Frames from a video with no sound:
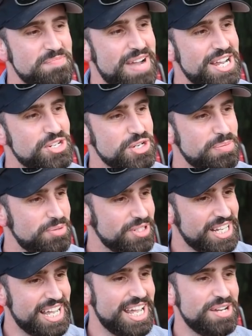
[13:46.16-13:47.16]
My
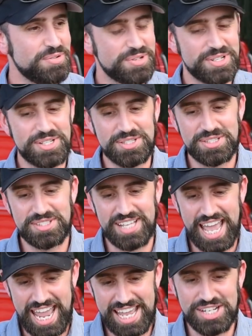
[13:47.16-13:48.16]
AAA was the
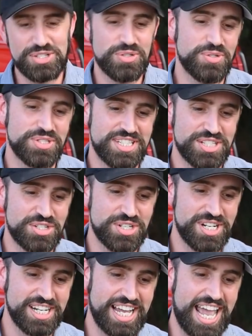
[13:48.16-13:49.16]
hand tools in the
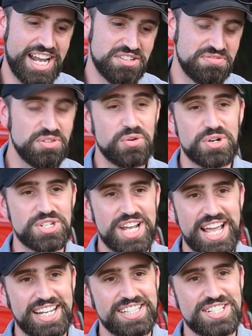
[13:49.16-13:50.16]
truck. I had a floor
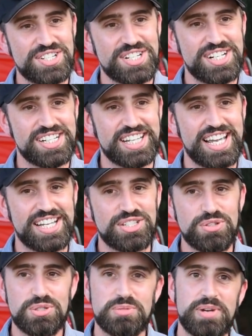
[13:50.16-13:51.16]
jack in the truck. I had
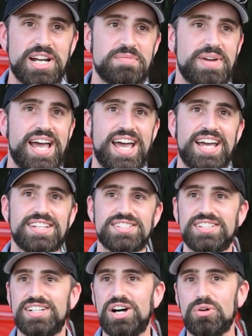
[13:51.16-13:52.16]
2 spare bags,
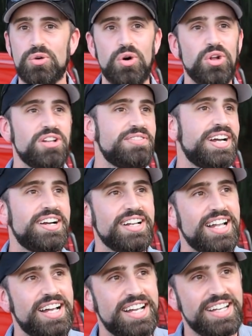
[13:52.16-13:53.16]
a roll of
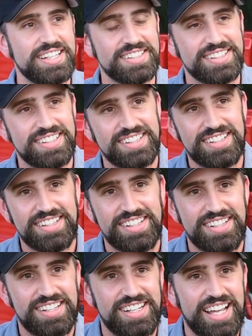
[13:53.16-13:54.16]
airline,
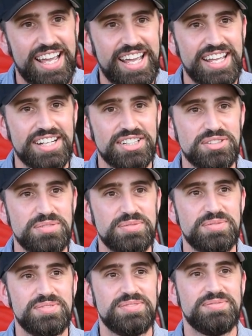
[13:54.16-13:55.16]
and
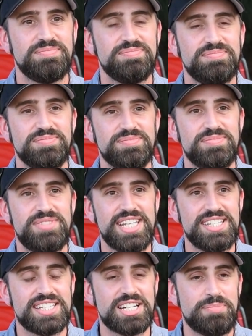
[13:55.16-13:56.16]

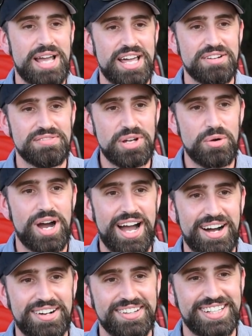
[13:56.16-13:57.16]
decent amount of
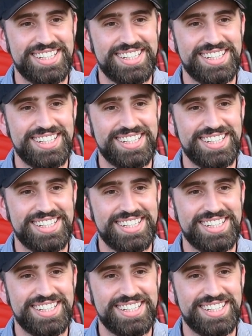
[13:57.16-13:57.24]
know-how.